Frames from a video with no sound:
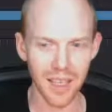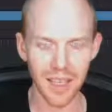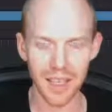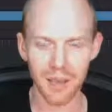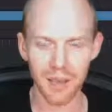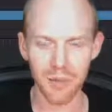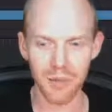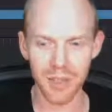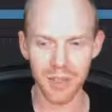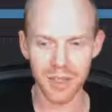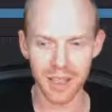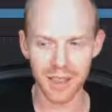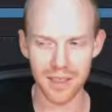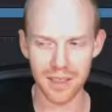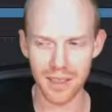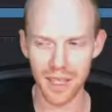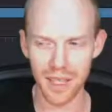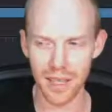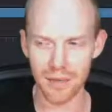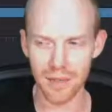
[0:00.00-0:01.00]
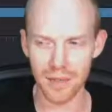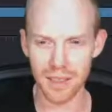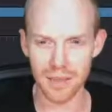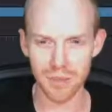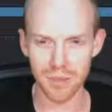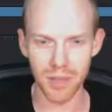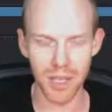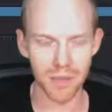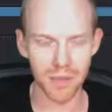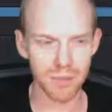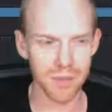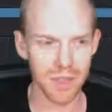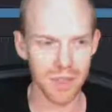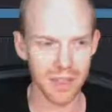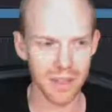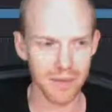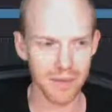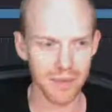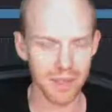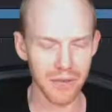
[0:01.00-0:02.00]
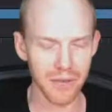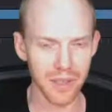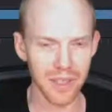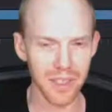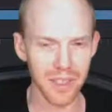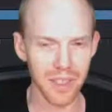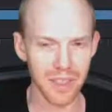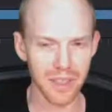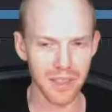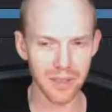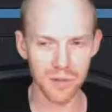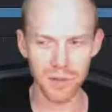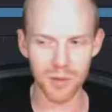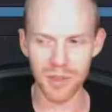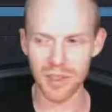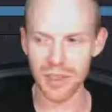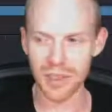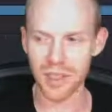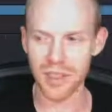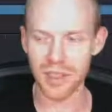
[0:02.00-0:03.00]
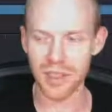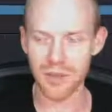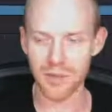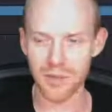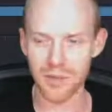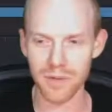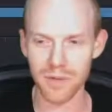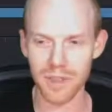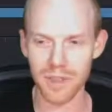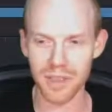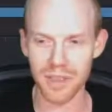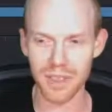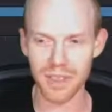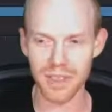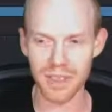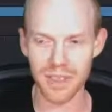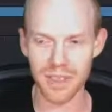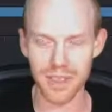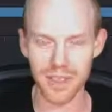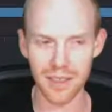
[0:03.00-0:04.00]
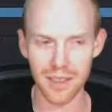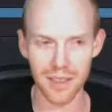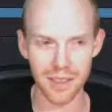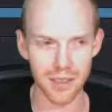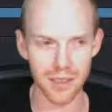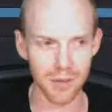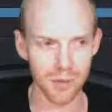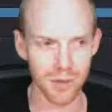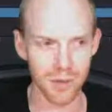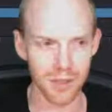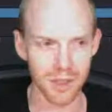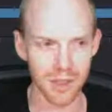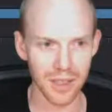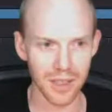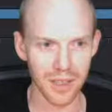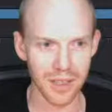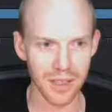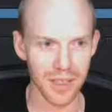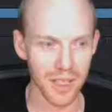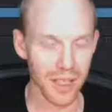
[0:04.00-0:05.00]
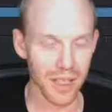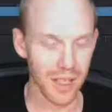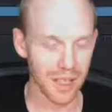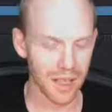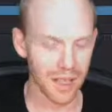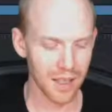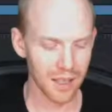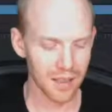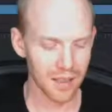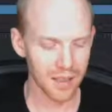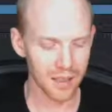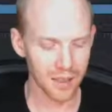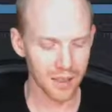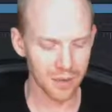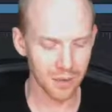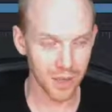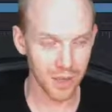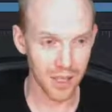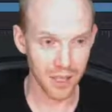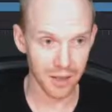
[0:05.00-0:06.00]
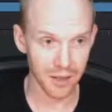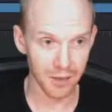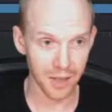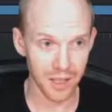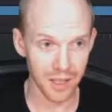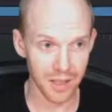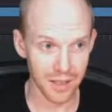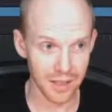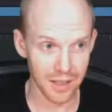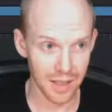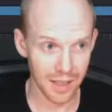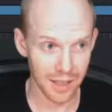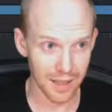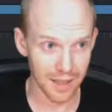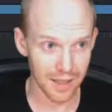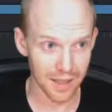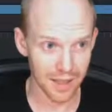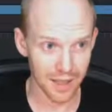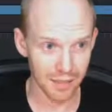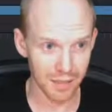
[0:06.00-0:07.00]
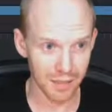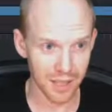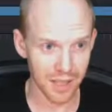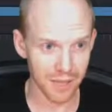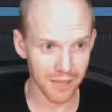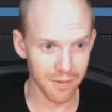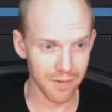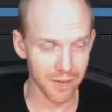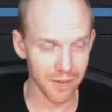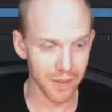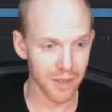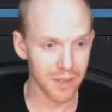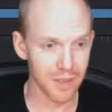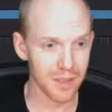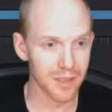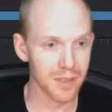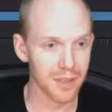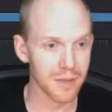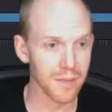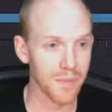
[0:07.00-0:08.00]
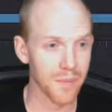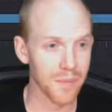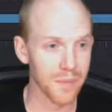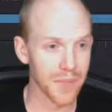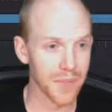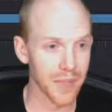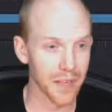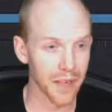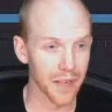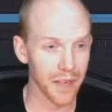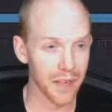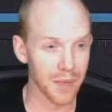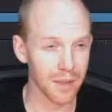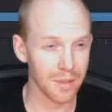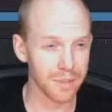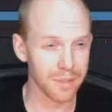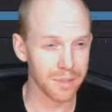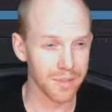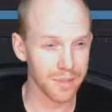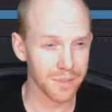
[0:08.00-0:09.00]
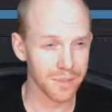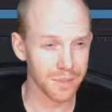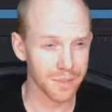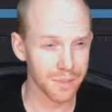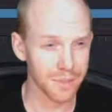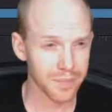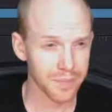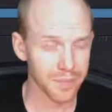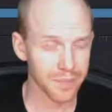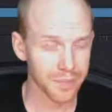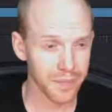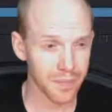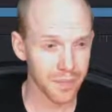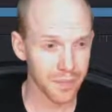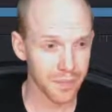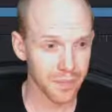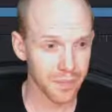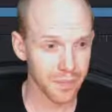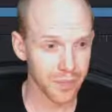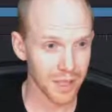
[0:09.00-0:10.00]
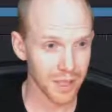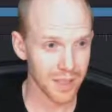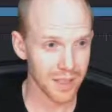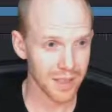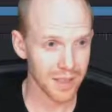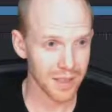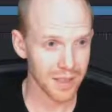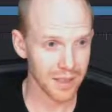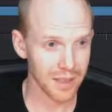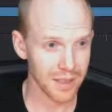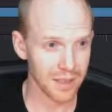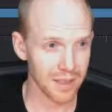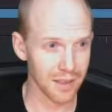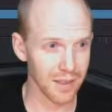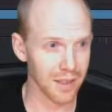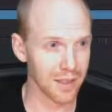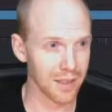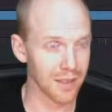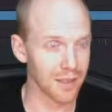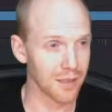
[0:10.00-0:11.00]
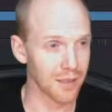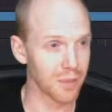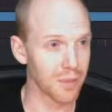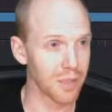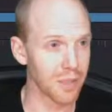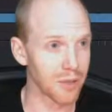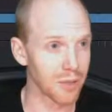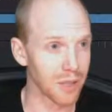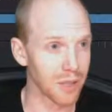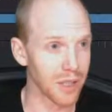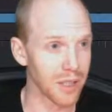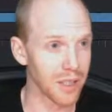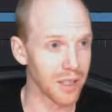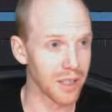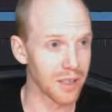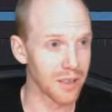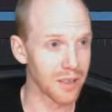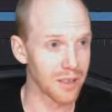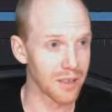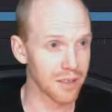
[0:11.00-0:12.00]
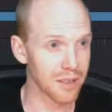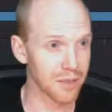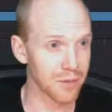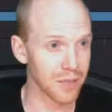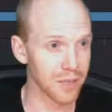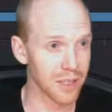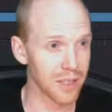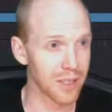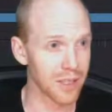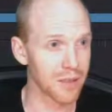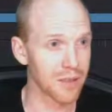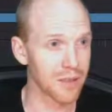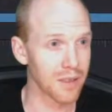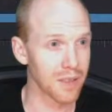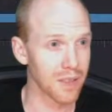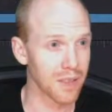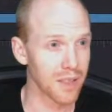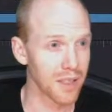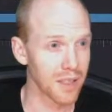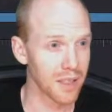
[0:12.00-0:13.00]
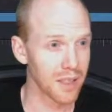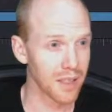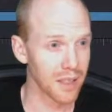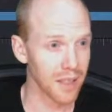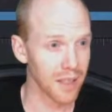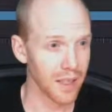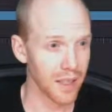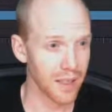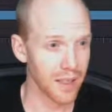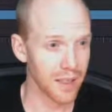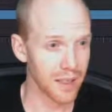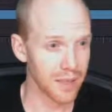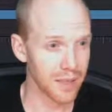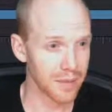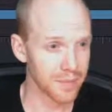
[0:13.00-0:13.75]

which has the obvious problem of if it doesn't work, you've deleted all your work. So you want to create the second timeline first. But this is still a little bit weird here. So if we go edit